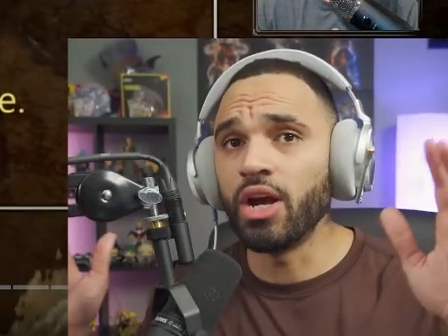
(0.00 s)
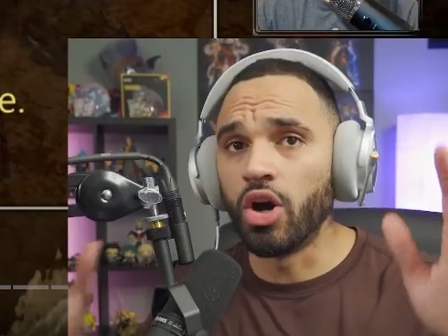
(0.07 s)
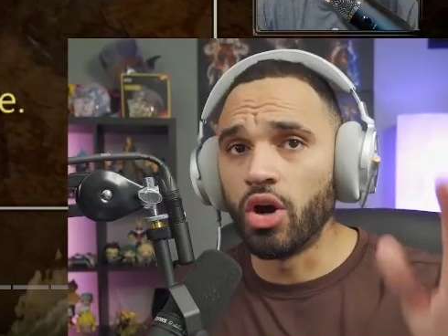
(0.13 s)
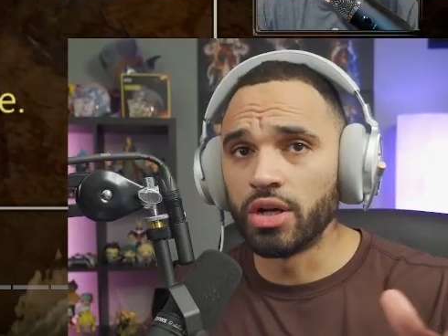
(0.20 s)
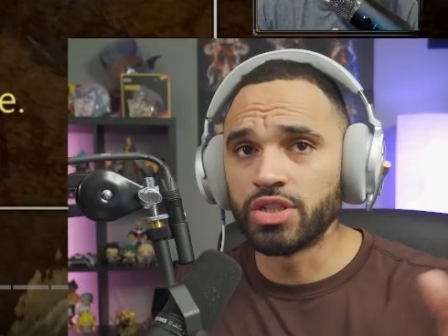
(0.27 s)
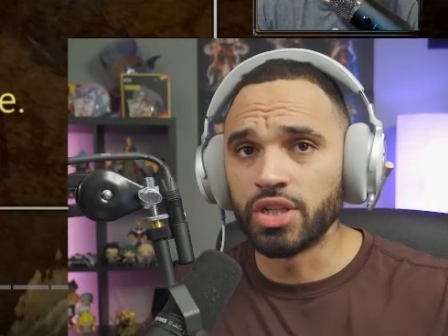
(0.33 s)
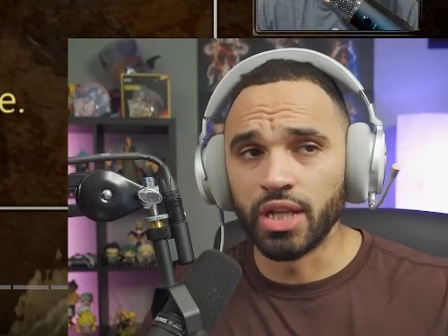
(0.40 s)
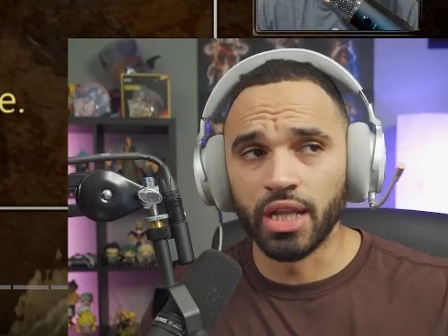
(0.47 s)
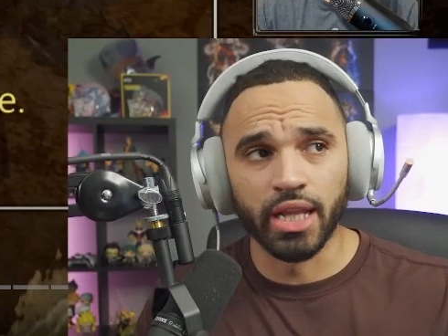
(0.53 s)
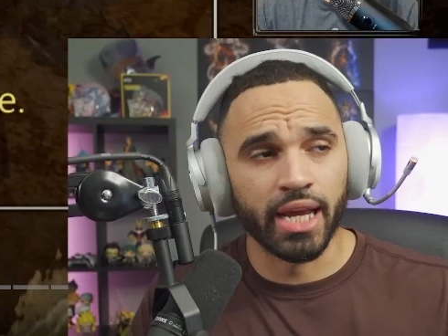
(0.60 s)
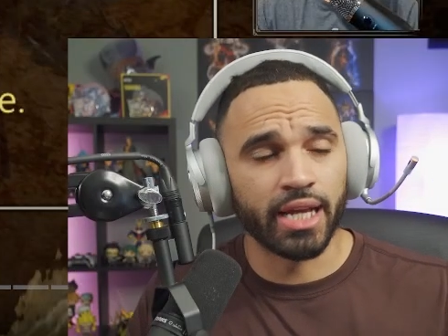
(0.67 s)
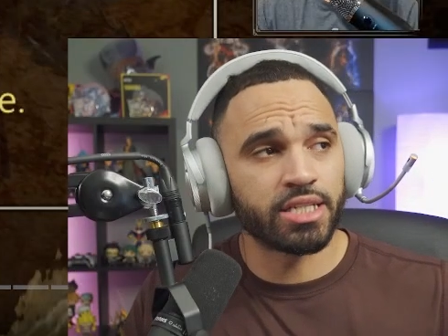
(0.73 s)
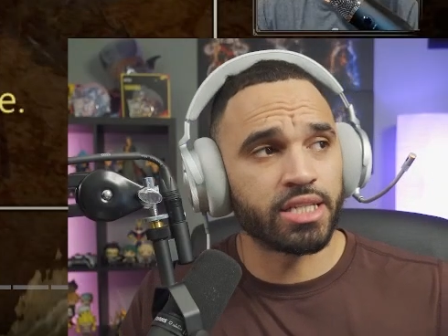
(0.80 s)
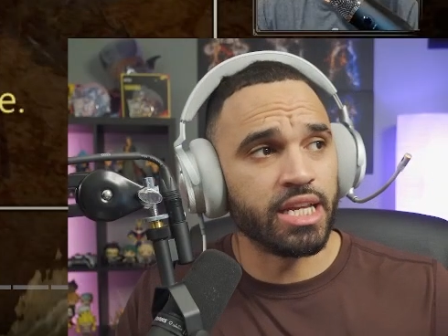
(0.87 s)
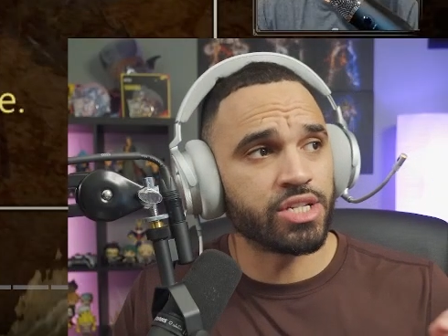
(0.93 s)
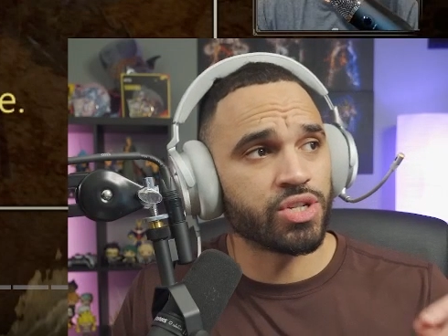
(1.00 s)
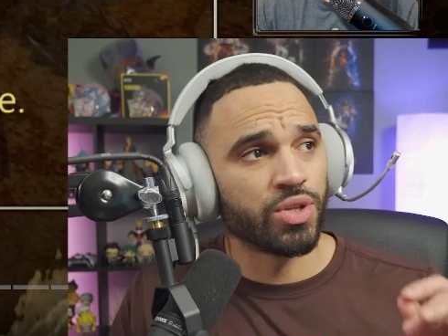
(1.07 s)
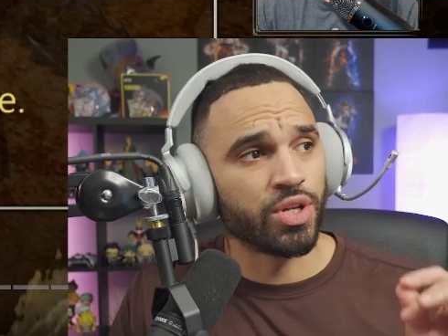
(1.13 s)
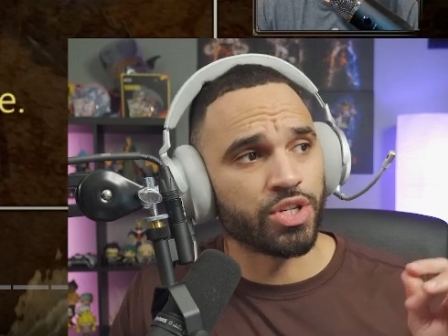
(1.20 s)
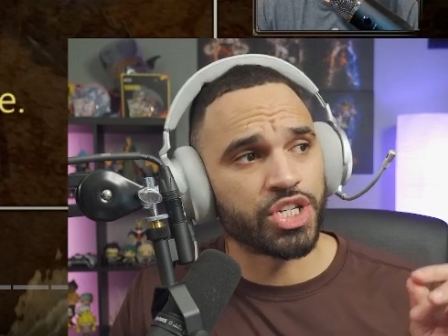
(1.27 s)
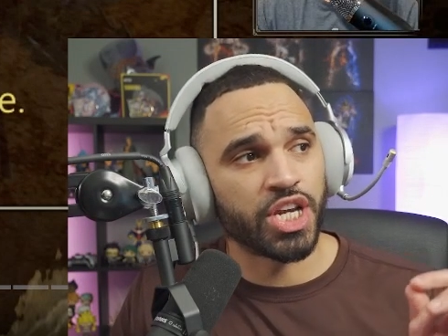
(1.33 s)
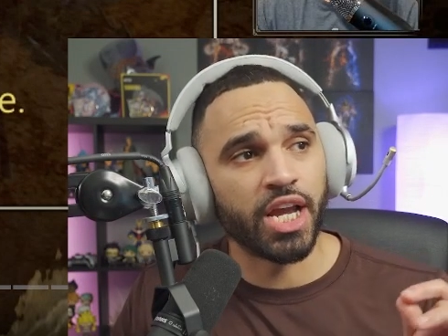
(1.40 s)
on to the Lance. These are
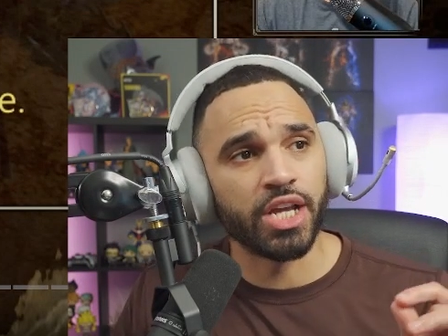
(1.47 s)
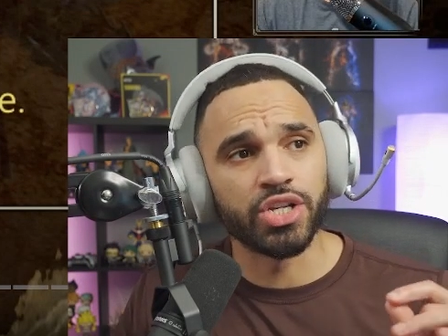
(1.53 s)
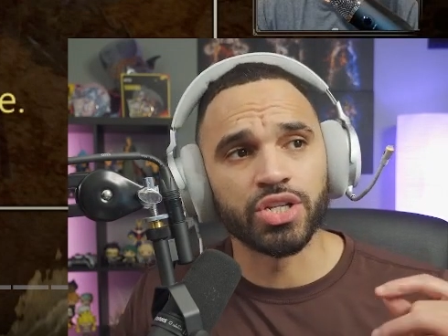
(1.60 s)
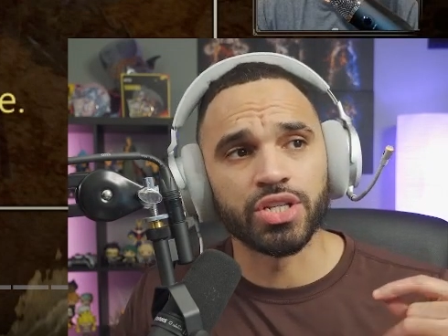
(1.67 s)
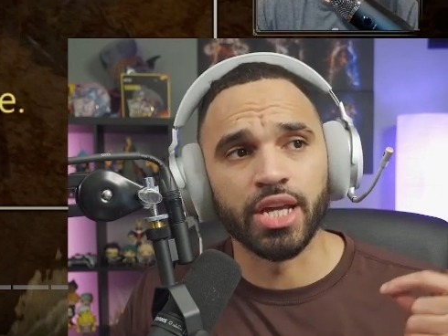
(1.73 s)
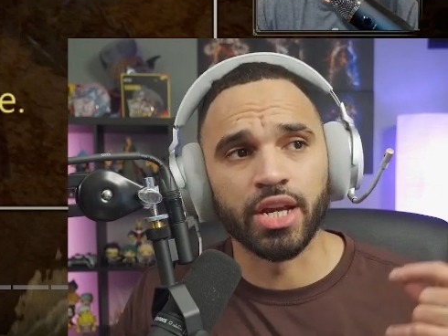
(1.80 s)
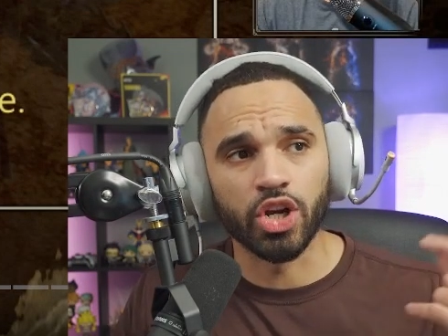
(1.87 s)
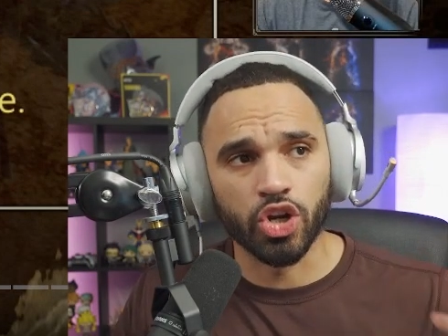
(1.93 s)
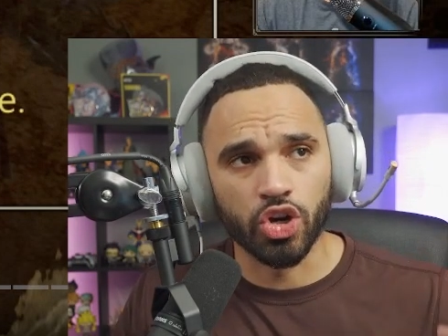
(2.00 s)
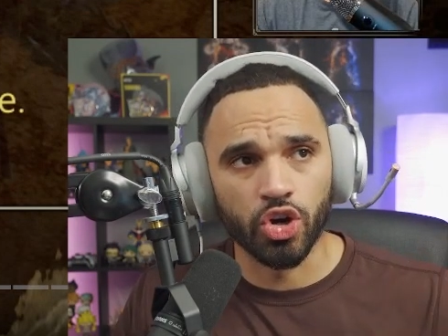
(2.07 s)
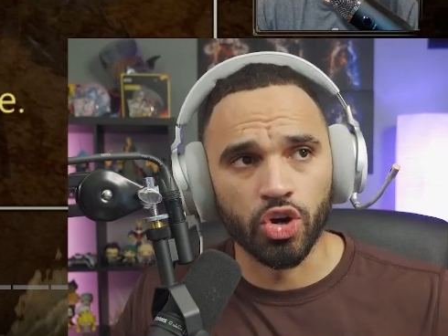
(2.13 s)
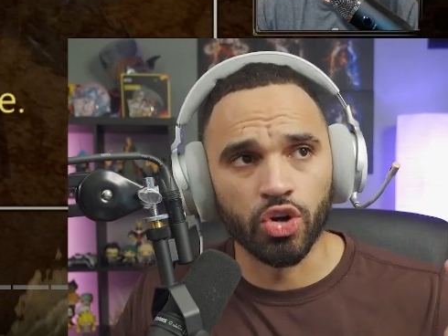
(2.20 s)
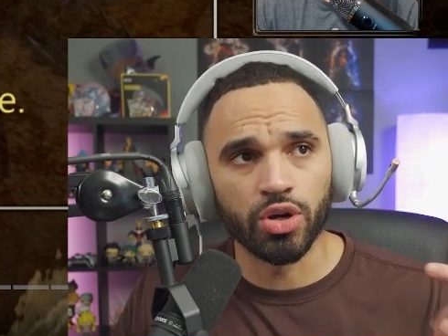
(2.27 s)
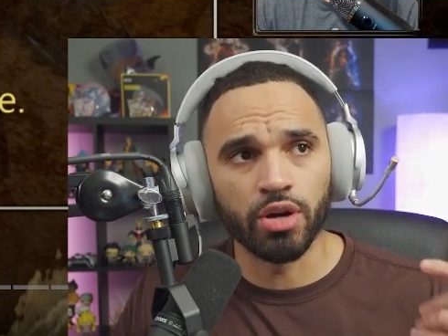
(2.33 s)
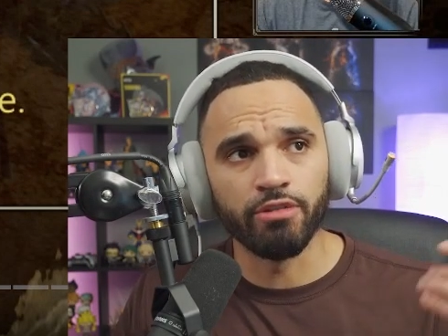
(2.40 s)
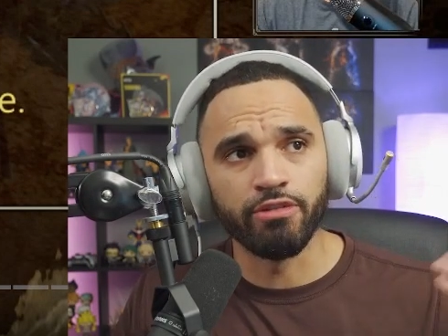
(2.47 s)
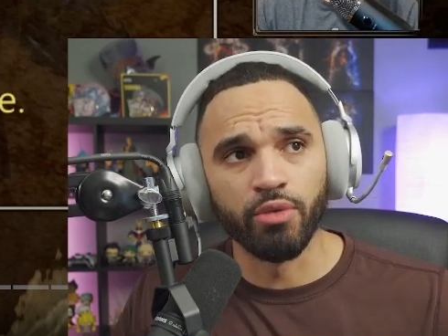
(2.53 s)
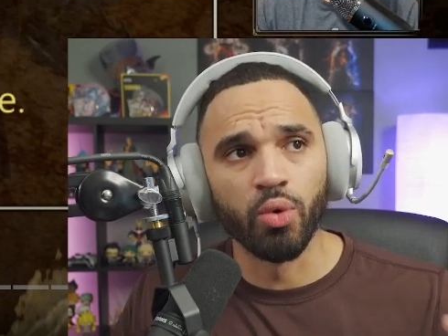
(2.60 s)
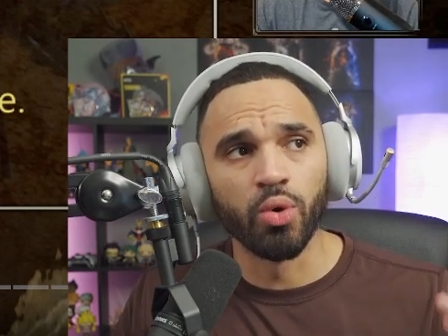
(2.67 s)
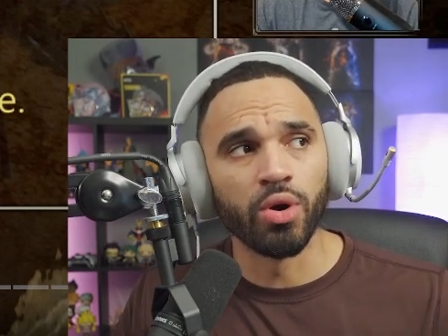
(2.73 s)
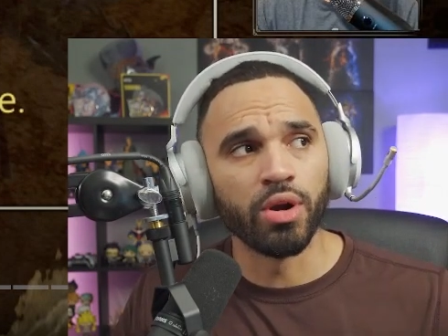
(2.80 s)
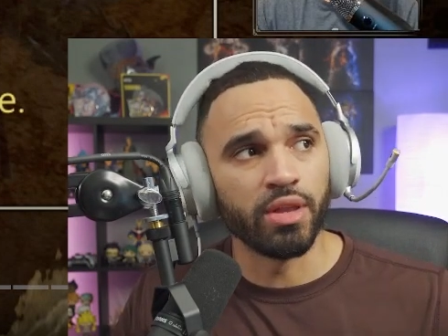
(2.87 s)
the changes that occurred
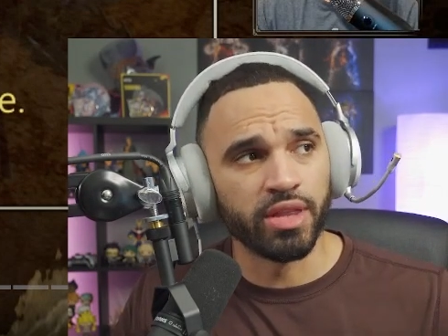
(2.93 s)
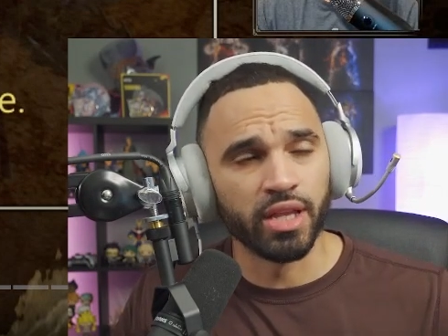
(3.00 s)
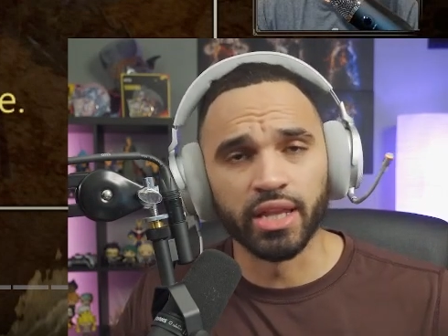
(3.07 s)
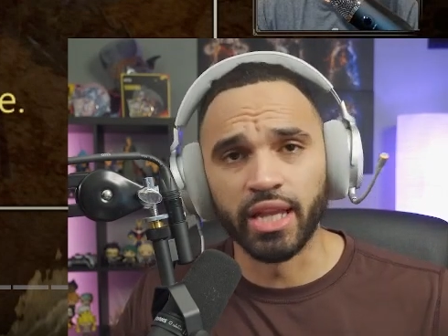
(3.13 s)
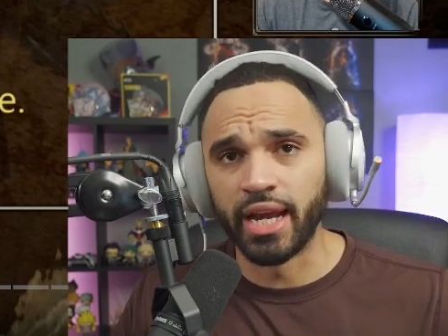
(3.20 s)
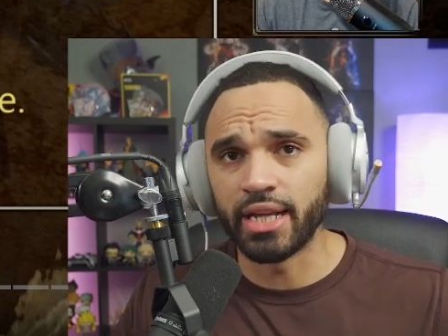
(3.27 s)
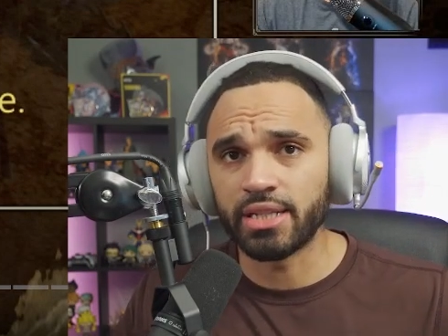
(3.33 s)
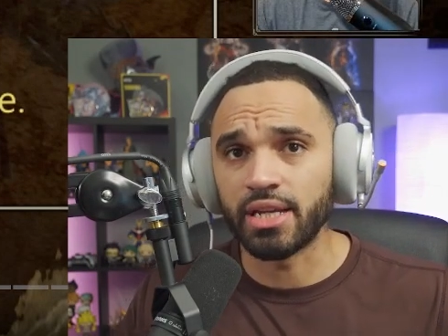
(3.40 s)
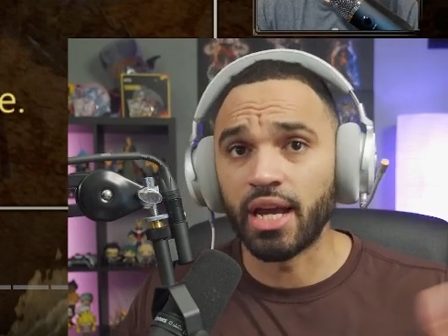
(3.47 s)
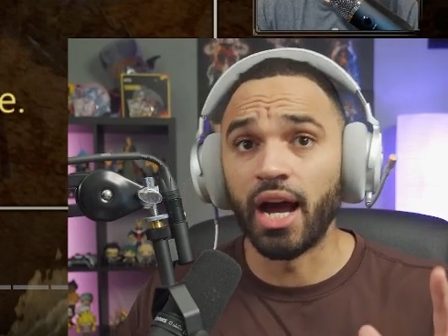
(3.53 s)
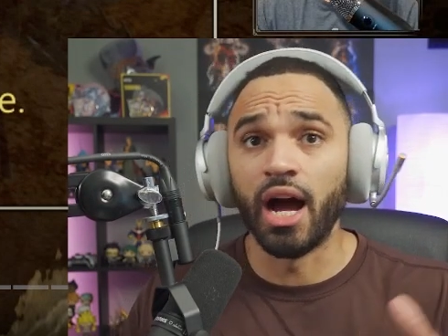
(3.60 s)
for the Lance.